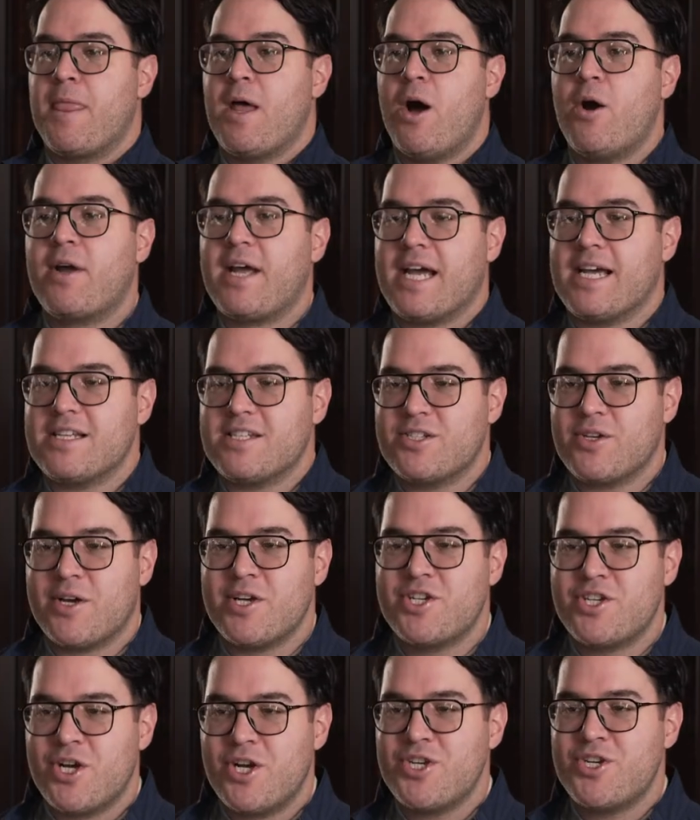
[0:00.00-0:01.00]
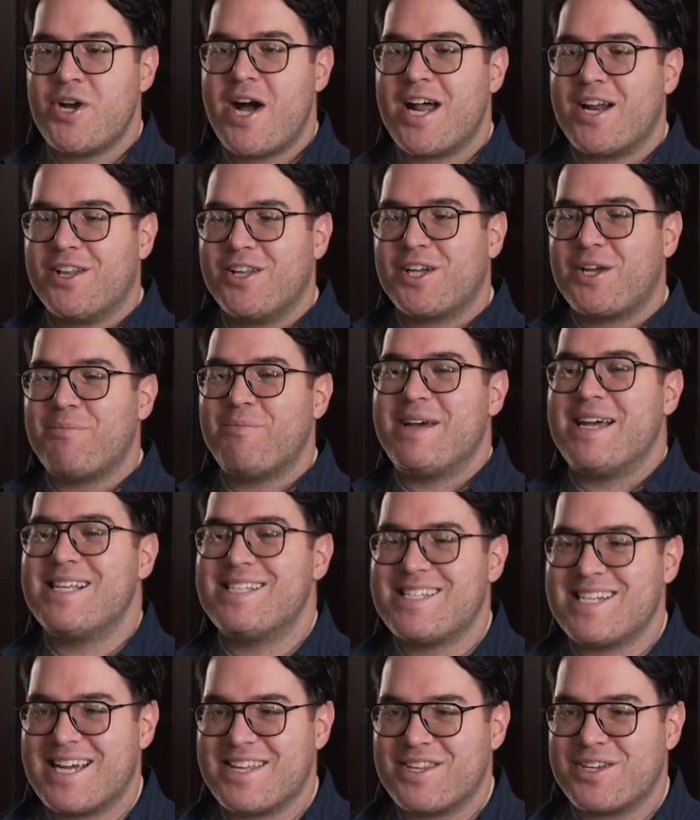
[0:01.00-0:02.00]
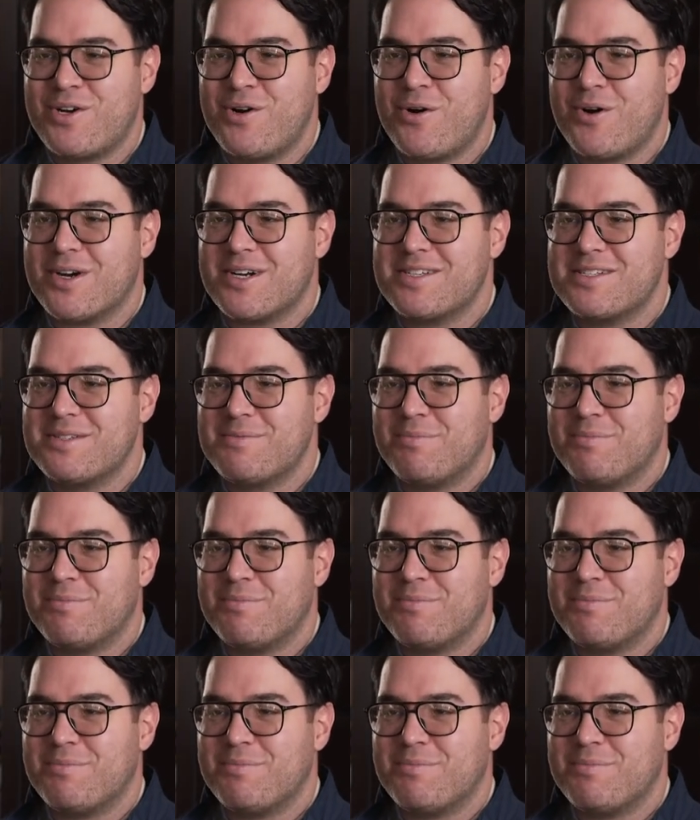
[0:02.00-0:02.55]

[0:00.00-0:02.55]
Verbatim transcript: Okay, so I showed you how to look amazing on the course,